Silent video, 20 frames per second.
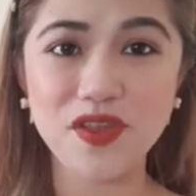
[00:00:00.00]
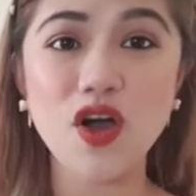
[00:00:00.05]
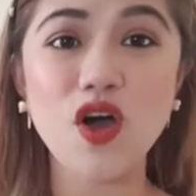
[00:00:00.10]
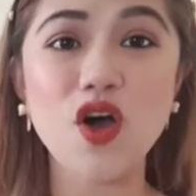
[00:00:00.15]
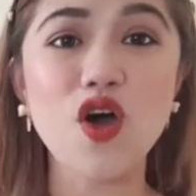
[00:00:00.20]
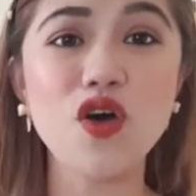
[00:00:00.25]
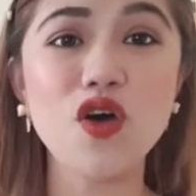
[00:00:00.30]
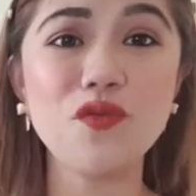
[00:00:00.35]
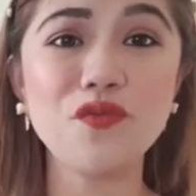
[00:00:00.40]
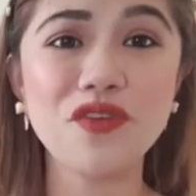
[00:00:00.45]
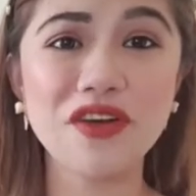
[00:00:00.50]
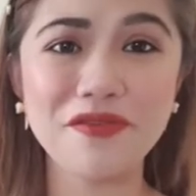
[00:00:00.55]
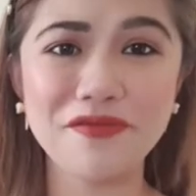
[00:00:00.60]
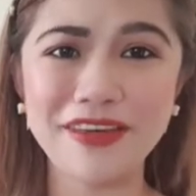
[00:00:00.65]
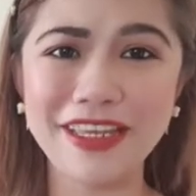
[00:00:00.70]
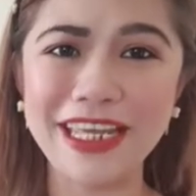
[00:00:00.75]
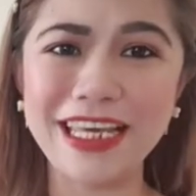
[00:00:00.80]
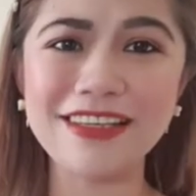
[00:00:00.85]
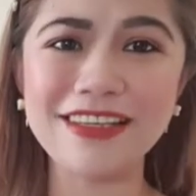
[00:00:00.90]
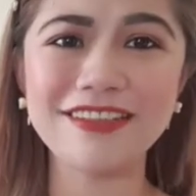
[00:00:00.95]
home
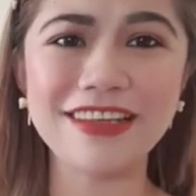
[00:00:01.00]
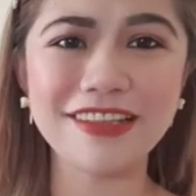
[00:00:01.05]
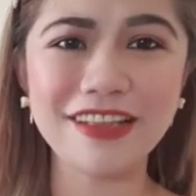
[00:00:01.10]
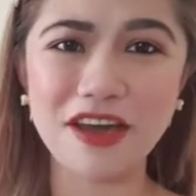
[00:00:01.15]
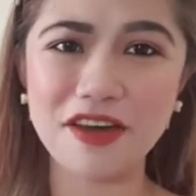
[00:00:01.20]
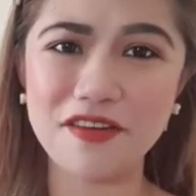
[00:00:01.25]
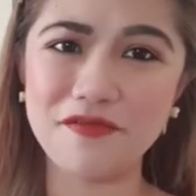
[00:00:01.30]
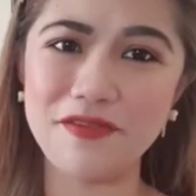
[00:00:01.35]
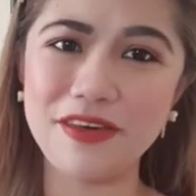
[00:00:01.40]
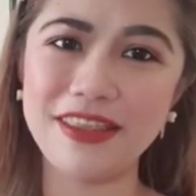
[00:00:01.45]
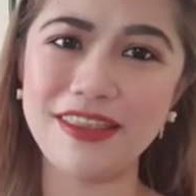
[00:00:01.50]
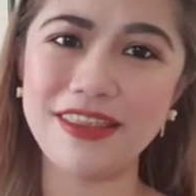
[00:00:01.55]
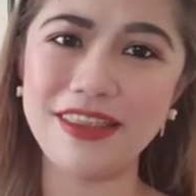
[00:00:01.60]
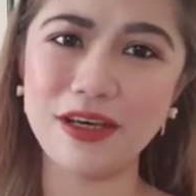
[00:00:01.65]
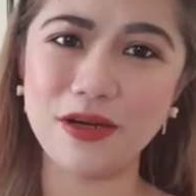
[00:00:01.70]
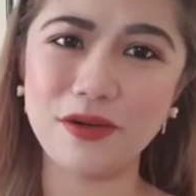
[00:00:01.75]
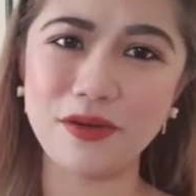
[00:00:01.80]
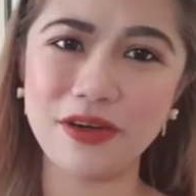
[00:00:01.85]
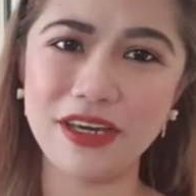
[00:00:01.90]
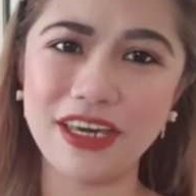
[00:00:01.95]
remedies that I've been
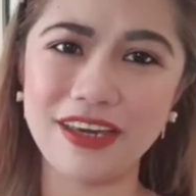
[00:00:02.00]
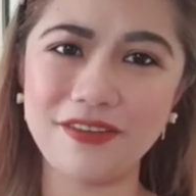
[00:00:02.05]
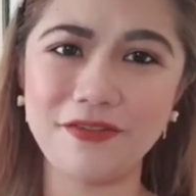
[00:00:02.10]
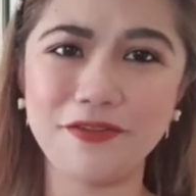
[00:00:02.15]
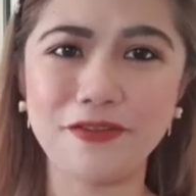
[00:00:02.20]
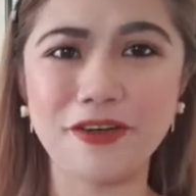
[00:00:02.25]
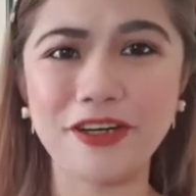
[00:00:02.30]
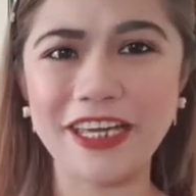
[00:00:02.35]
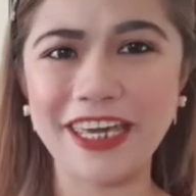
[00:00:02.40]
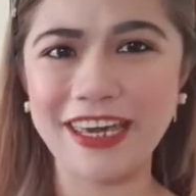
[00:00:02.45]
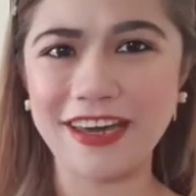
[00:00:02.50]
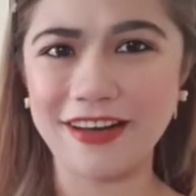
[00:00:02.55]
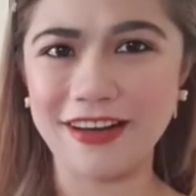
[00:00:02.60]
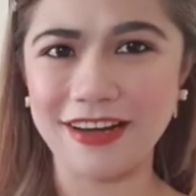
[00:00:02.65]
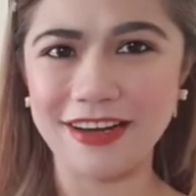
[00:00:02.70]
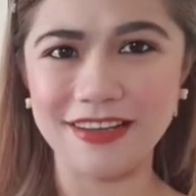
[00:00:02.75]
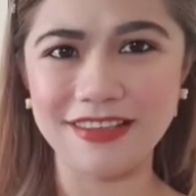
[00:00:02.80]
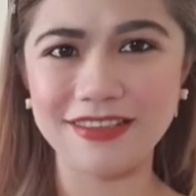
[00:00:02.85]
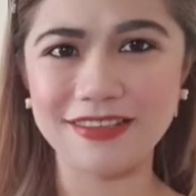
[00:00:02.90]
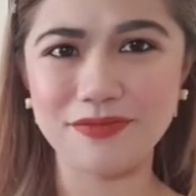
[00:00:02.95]
doing for
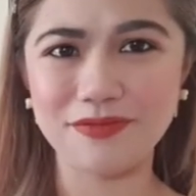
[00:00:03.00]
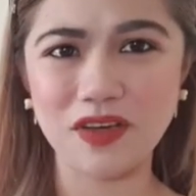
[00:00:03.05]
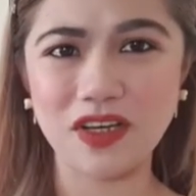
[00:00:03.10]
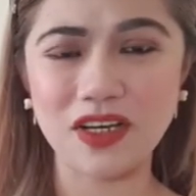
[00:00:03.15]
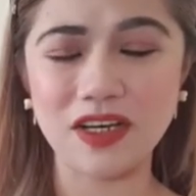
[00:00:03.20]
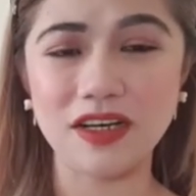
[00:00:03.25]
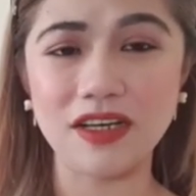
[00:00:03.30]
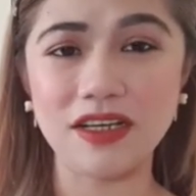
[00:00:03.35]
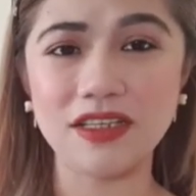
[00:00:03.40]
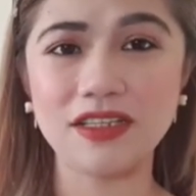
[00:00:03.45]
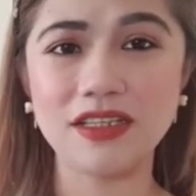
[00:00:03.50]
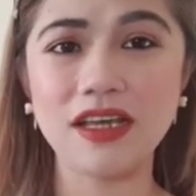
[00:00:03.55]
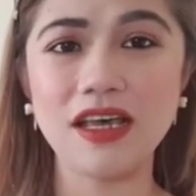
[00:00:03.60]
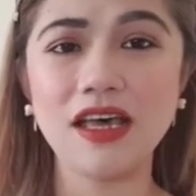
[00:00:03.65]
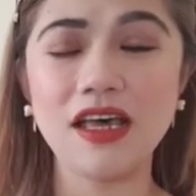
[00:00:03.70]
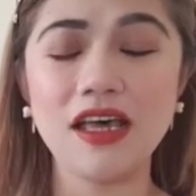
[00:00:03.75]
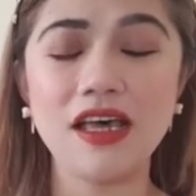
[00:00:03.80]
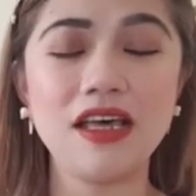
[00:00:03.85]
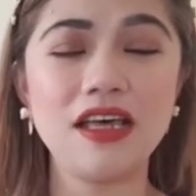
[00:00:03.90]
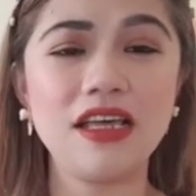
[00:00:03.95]
years, because
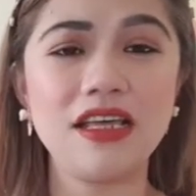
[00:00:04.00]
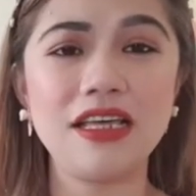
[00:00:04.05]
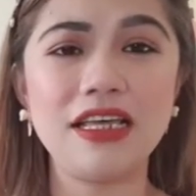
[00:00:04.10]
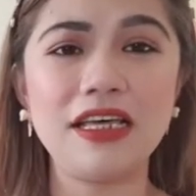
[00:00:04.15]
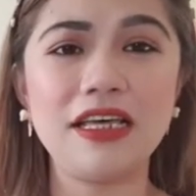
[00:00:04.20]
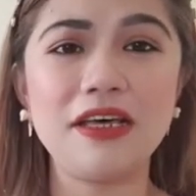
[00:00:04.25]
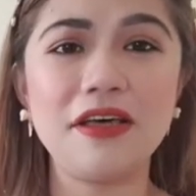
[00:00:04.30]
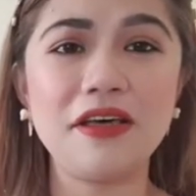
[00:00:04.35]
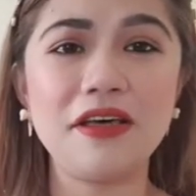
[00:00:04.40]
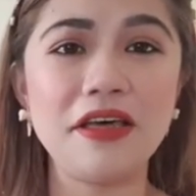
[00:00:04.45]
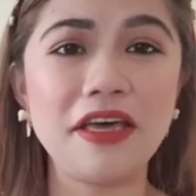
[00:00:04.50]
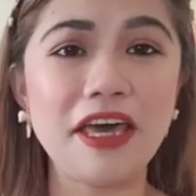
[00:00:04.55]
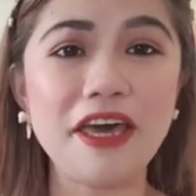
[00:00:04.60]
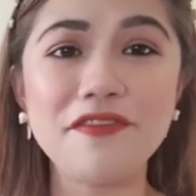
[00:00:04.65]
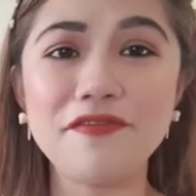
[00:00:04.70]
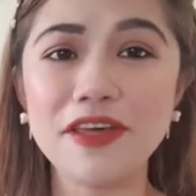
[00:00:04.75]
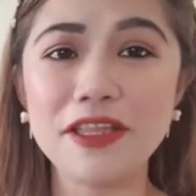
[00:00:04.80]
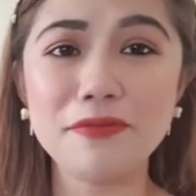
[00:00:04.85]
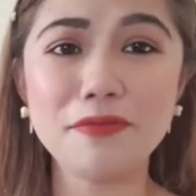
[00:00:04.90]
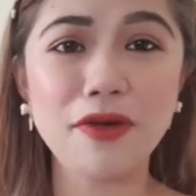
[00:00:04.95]

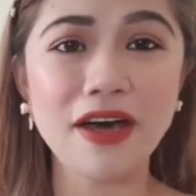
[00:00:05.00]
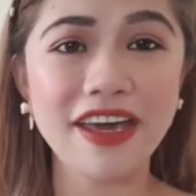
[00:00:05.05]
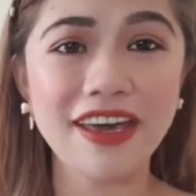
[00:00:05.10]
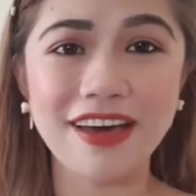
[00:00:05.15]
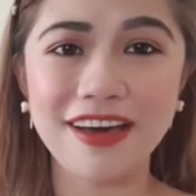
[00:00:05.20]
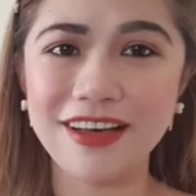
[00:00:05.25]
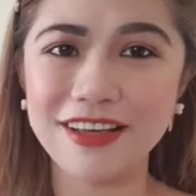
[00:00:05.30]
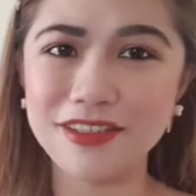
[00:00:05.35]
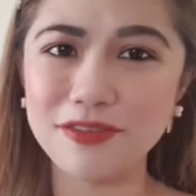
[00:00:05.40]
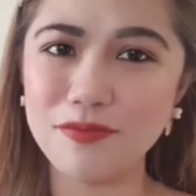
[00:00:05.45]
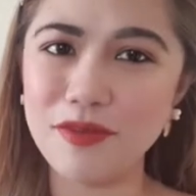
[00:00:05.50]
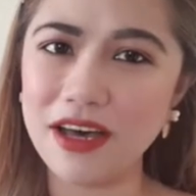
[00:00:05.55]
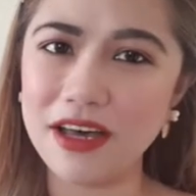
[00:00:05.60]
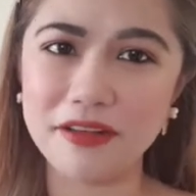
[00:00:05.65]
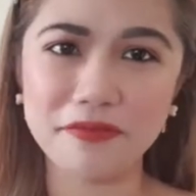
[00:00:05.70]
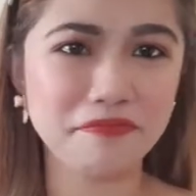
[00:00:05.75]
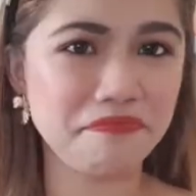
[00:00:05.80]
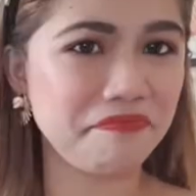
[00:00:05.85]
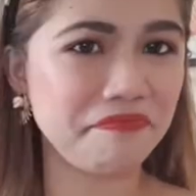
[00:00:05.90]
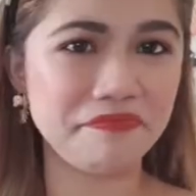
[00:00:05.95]
even my
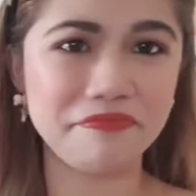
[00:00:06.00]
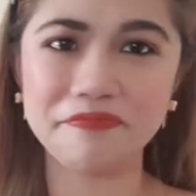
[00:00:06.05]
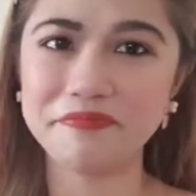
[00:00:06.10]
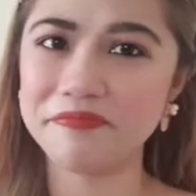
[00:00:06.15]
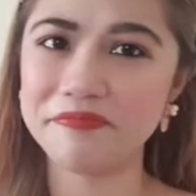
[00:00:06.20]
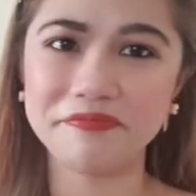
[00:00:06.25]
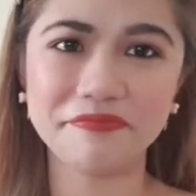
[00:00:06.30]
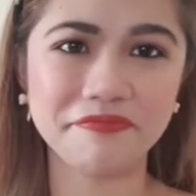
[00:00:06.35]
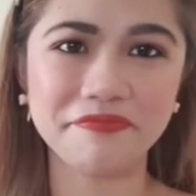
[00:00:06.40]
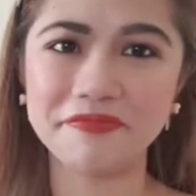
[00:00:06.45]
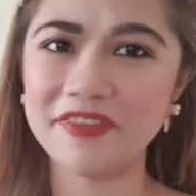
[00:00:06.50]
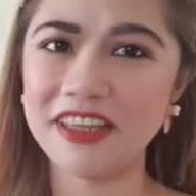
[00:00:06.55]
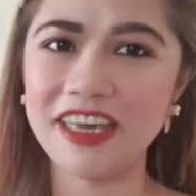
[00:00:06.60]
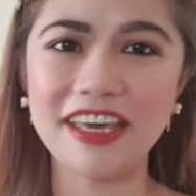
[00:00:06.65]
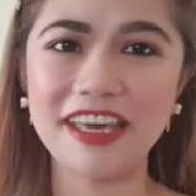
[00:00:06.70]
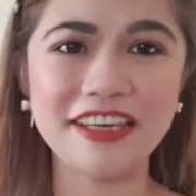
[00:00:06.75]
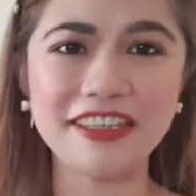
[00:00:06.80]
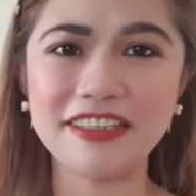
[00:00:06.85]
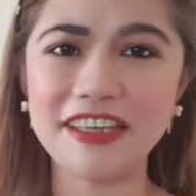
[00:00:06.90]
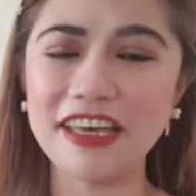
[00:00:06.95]
husband,
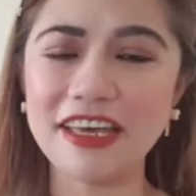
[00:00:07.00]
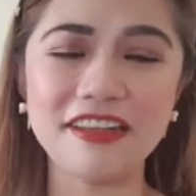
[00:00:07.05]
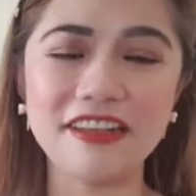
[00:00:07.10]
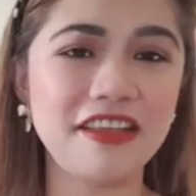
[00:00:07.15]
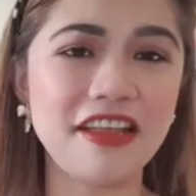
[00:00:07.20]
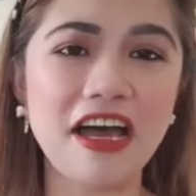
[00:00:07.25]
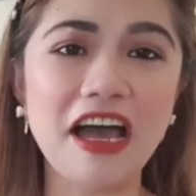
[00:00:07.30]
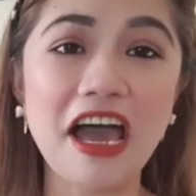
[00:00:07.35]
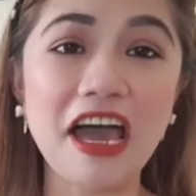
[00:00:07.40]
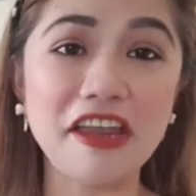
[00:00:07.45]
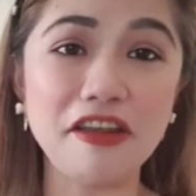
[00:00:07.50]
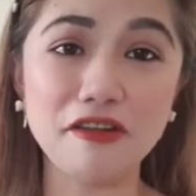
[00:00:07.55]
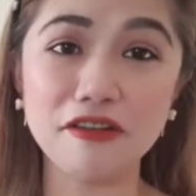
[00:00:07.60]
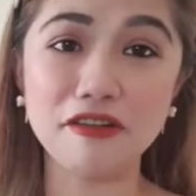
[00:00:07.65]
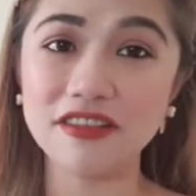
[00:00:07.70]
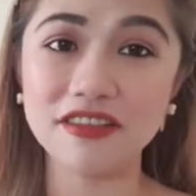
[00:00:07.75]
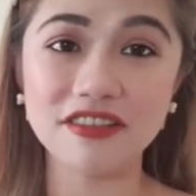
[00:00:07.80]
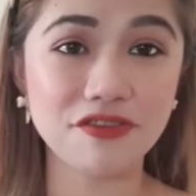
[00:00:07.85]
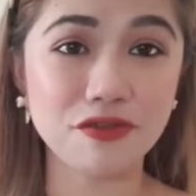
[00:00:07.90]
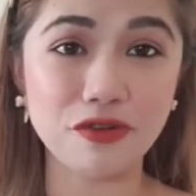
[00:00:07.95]
he said, I
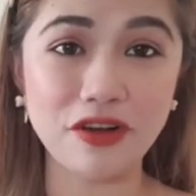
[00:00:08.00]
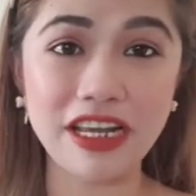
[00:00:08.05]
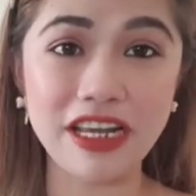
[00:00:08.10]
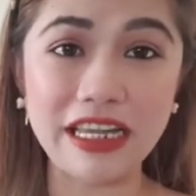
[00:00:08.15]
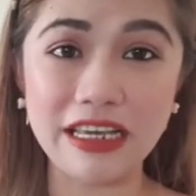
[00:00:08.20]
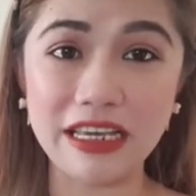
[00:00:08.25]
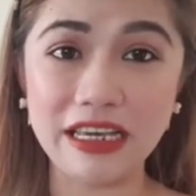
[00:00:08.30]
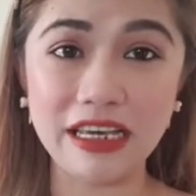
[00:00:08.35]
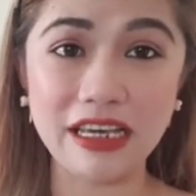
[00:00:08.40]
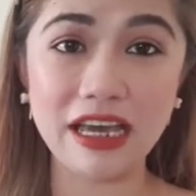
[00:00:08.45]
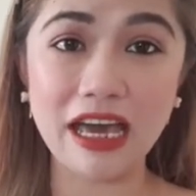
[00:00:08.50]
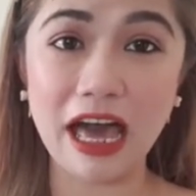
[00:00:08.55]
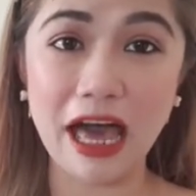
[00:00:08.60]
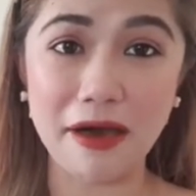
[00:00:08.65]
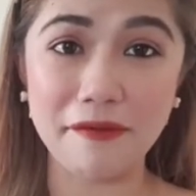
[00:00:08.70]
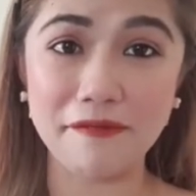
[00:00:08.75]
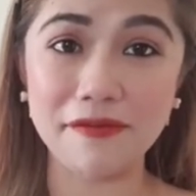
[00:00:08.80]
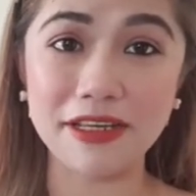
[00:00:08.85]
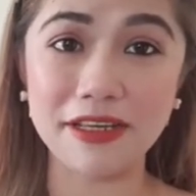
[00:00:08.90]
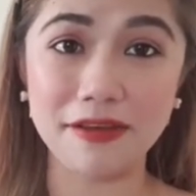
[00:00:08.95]
don't really
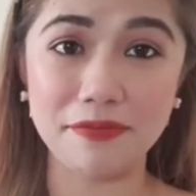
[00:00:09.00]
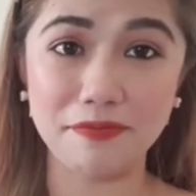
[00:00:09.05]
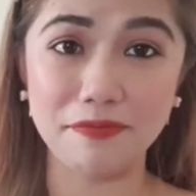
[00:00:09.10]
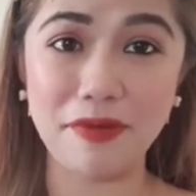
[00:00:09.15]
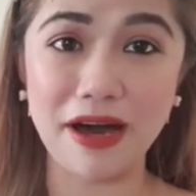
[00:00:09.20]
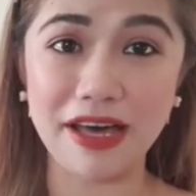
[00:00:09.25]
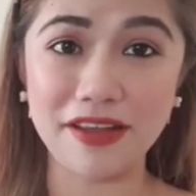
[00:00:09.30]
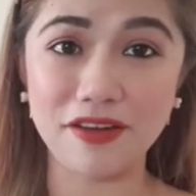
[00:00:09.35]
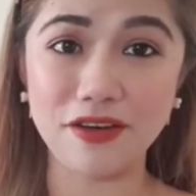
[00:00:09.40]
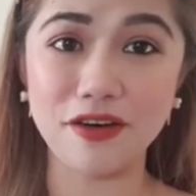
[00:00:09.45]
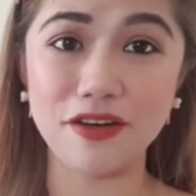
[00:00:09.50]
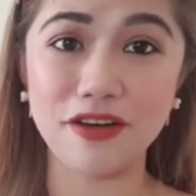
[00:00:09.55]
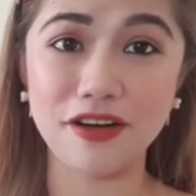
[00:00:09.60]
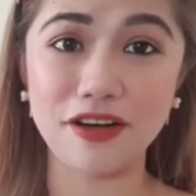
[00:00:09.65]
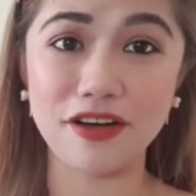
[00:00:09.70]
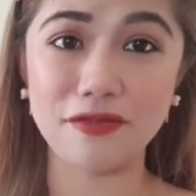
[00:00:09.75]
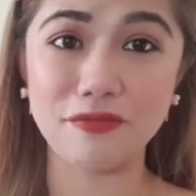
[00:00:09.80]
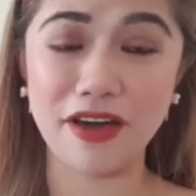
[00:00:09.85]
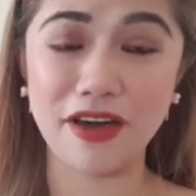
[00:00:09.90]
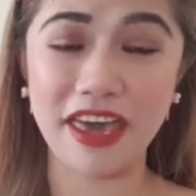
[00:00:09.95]
have a bad odor
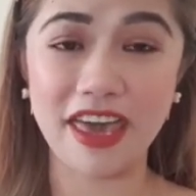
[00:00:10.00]
on my